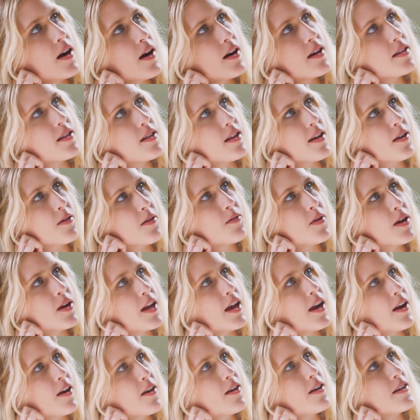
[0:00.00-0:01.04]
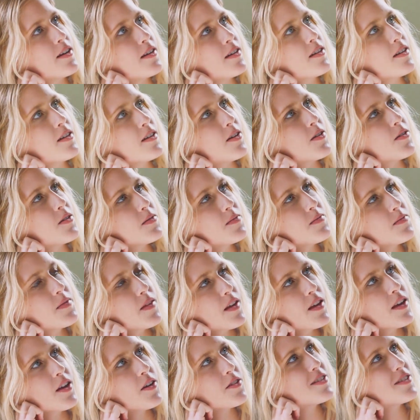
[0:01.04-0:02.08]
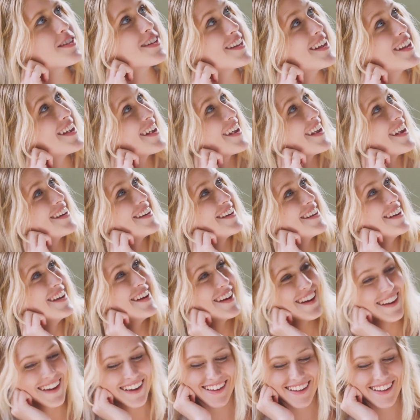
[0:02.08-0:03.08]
and dynamic career that offers personal satisfaction,